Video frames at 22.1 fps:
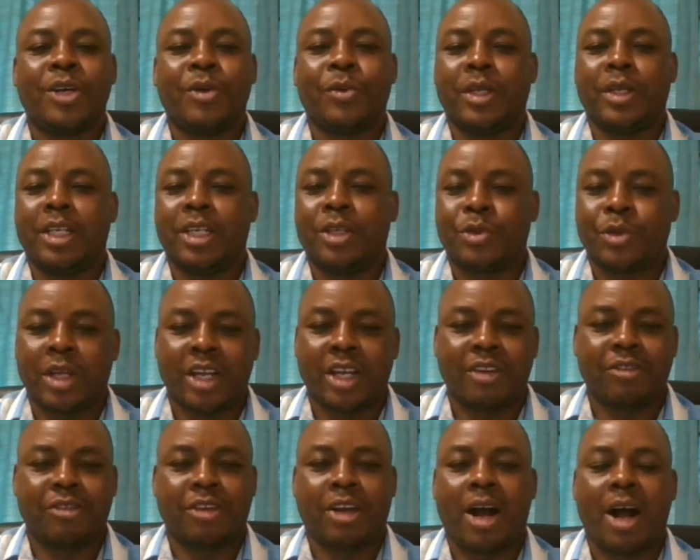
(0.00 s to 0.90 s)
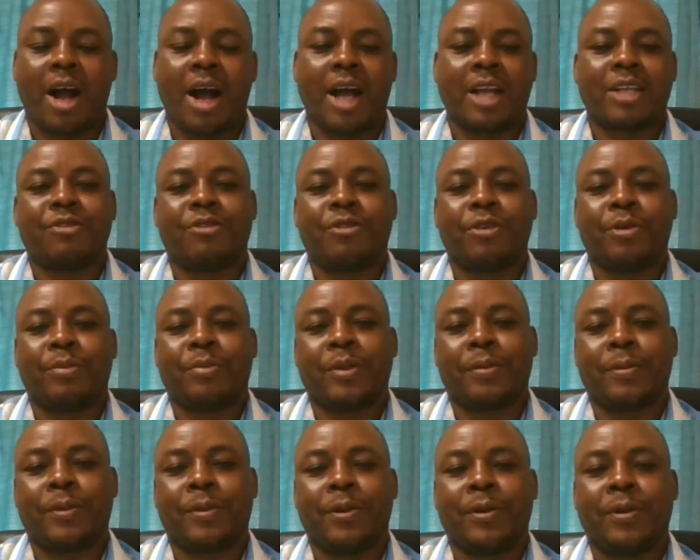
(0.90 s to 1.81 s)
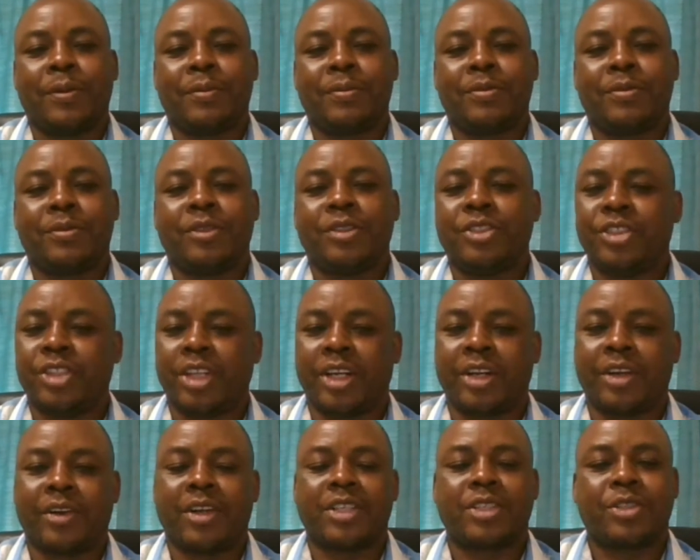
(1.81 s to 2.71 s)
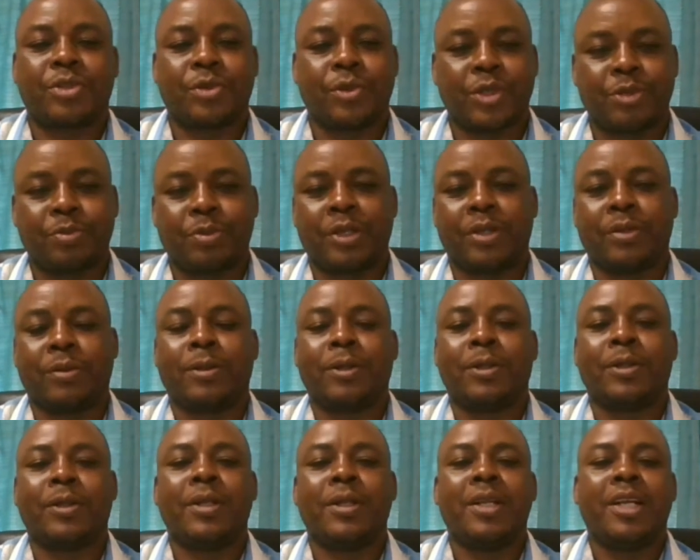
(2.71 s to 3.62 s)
We need to have a heart for people, generous, hospitable,